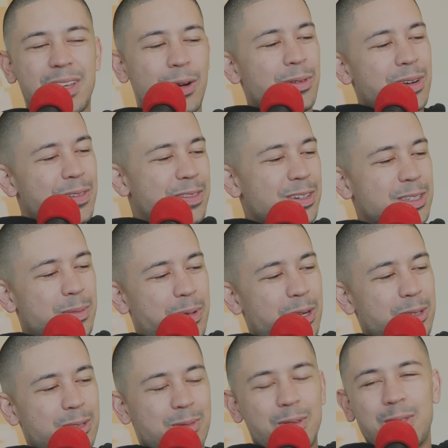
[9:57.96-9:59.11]
I wonder if there's a
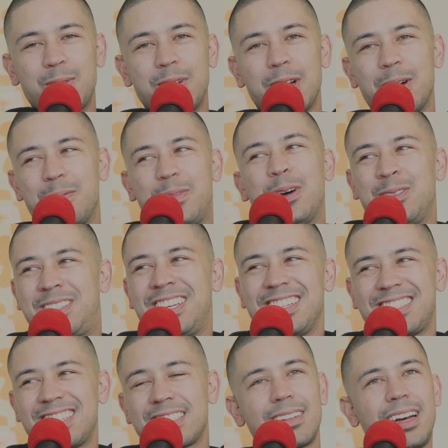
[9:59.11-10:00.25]
post with three upvotes
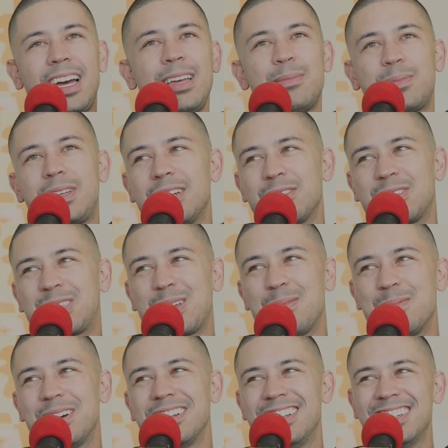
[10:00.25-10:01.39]
that's just, I killed someone.